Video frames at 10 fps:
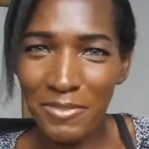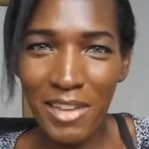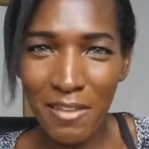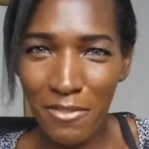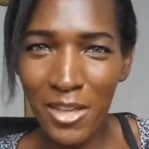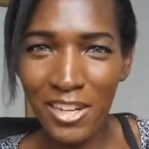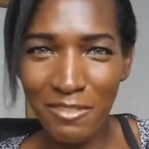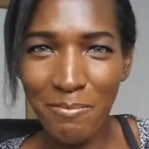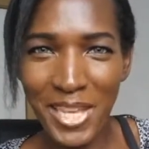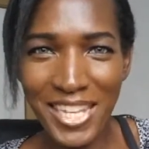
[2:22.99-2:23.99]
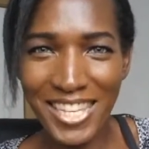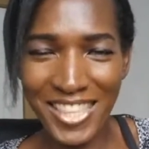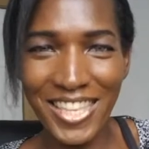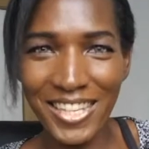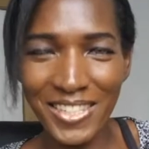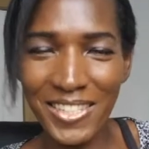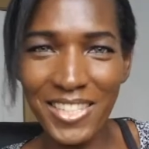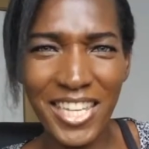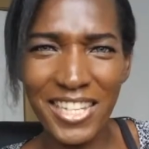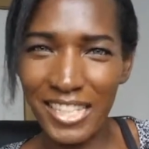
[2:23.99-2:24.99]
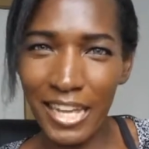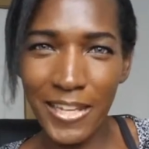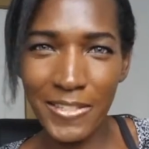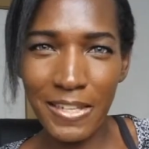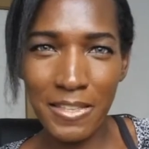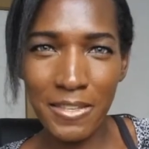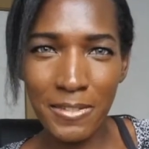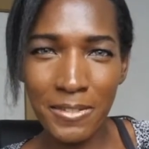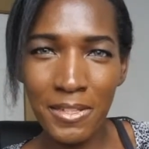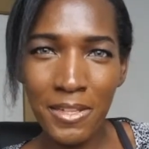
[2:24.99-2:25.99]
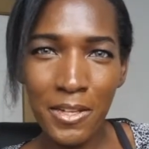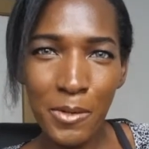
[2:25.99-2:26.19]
I've thought of many things to say to guys like this,